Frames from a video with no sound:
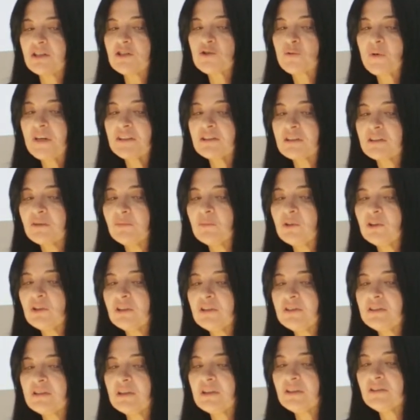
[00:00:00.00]
is what
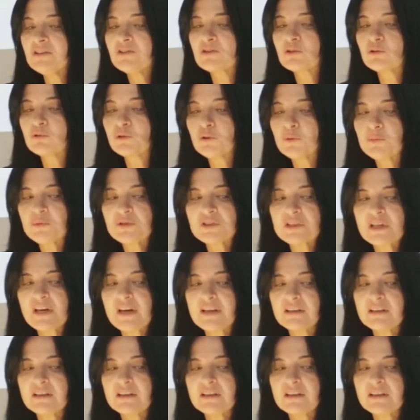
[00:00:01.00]
communities, groups,